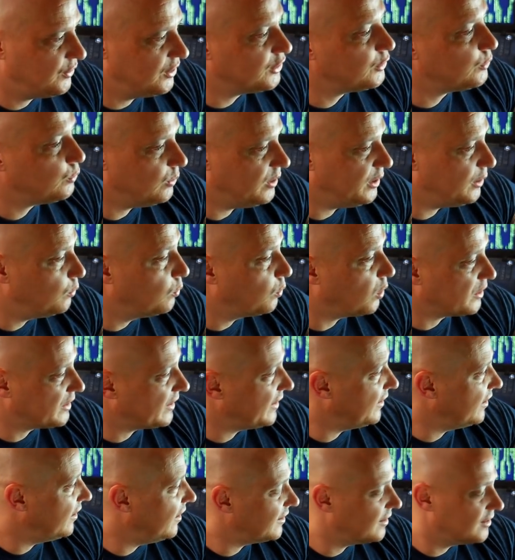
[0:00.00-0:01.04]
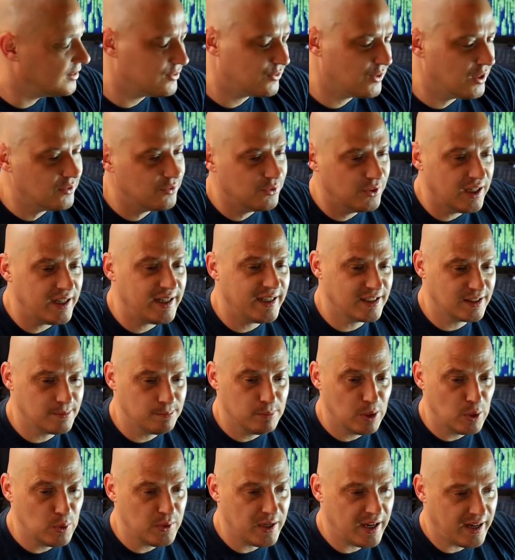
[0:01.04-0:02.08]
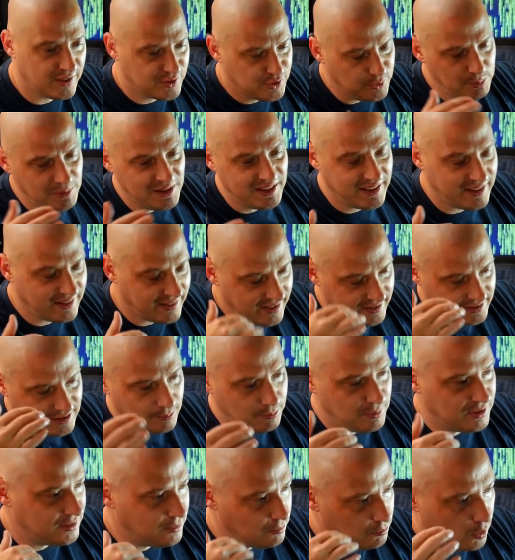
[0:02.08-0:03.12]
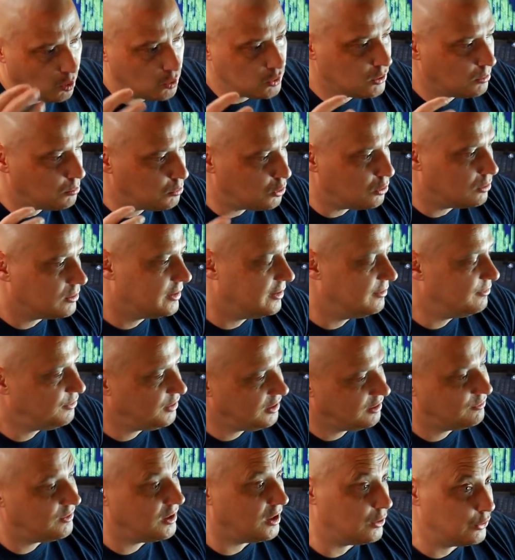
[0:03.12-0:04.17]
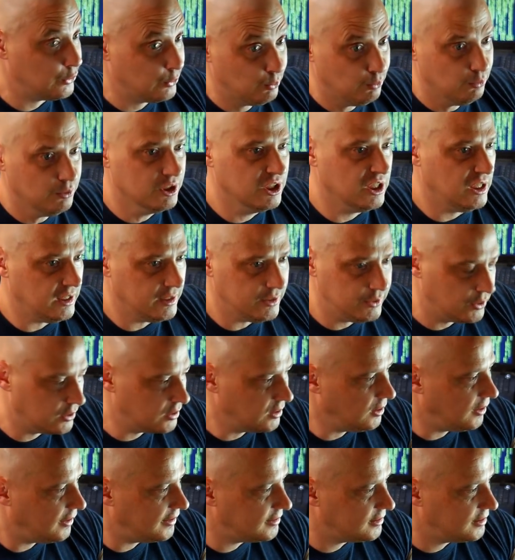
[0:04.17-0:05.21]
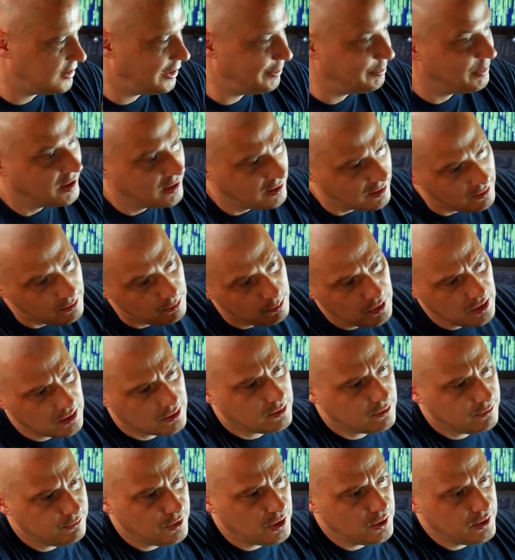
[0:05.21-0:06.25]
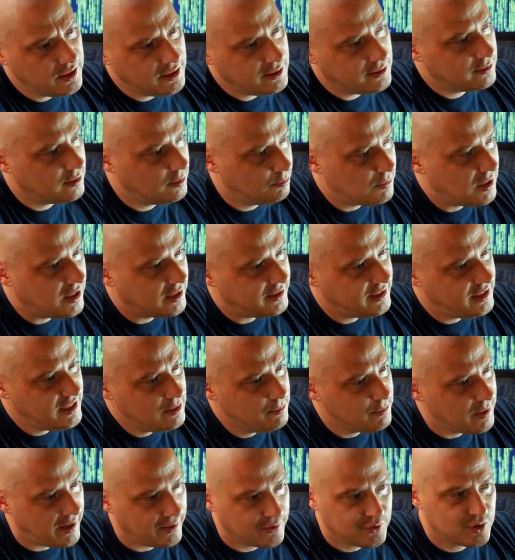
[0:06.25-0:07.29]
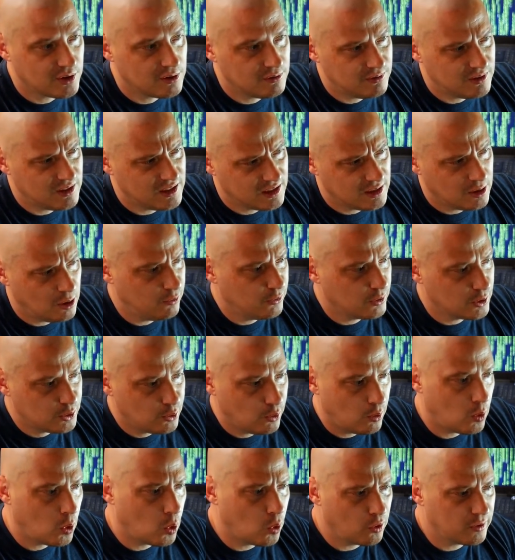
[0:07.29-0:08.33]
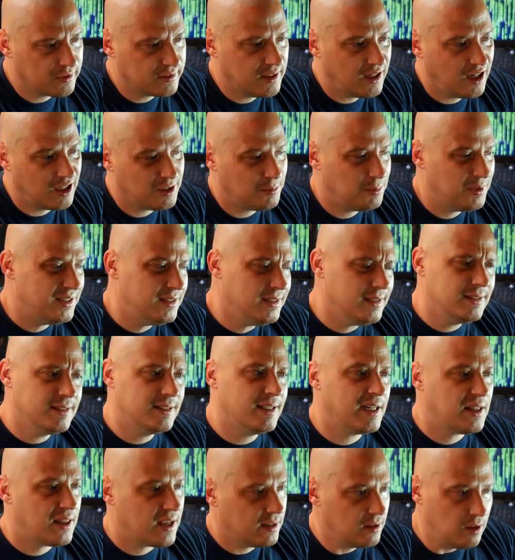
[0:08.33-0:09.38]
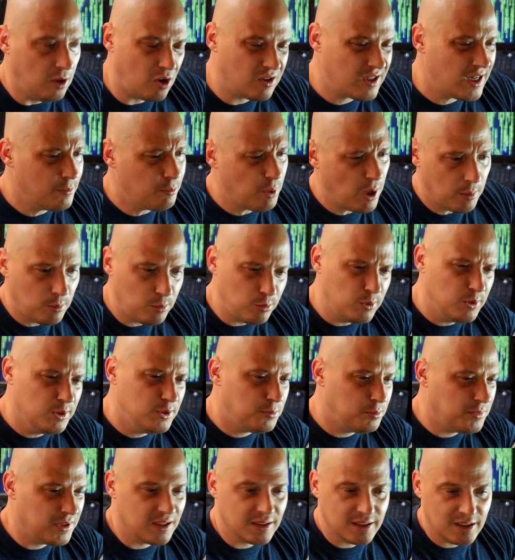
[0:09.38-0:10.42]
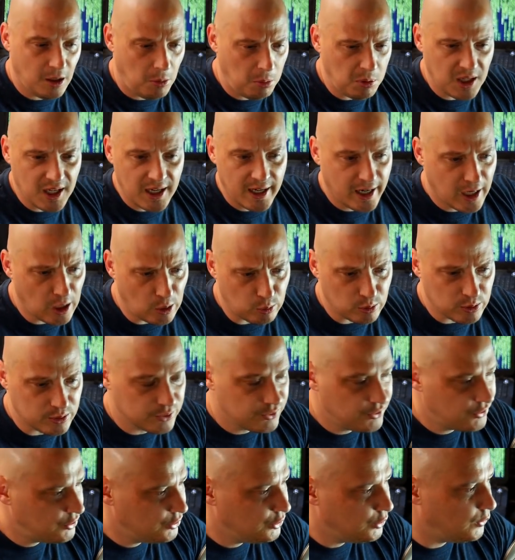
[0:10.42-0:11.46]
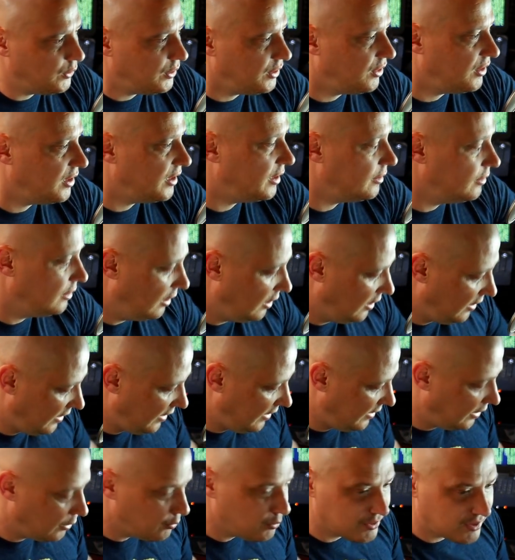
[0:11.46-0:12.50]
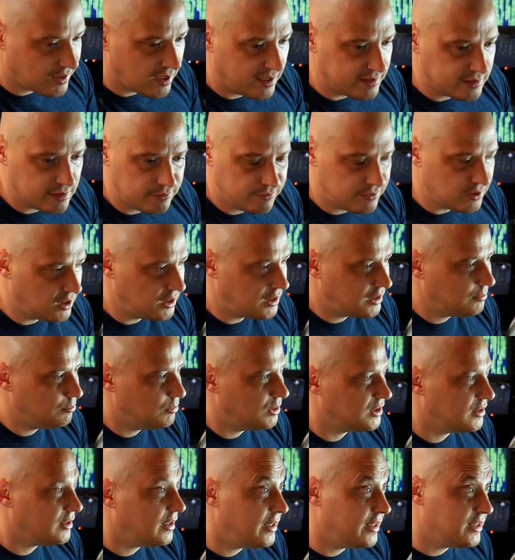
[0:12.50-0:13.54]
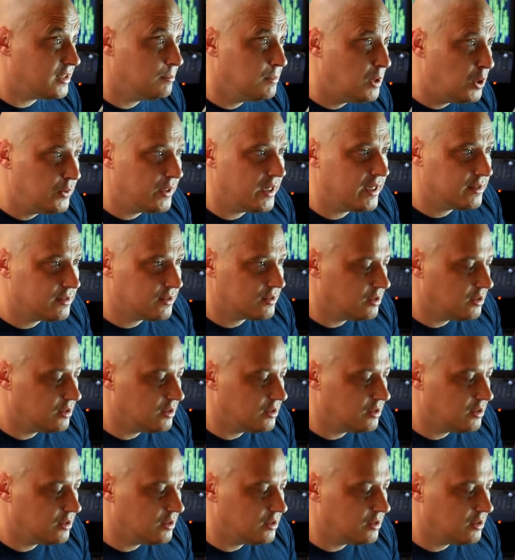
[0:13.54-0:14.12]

this week working on. Uh, the, the Xmonad, splitting that up into multiple config files really took a lot of time. Uh, converting my Emacs config over to an org document didn't take that long. I probably spent a couple of hours doing that, and it was kind of fun, but the Xmonad